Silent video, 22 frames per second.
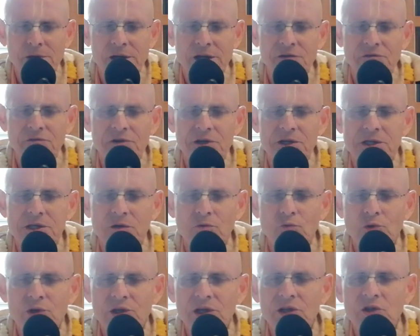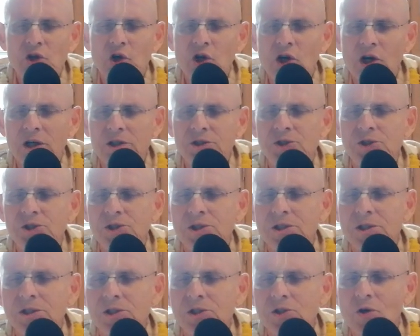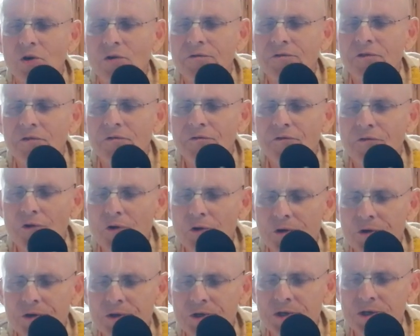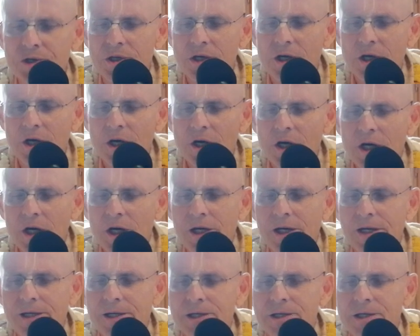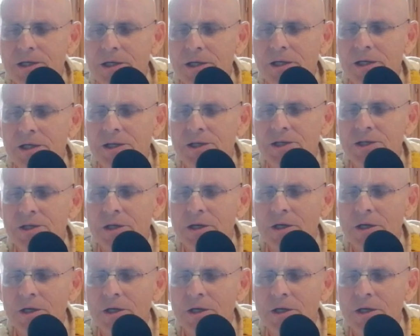is manifesting within the consciousness of the first. It is, it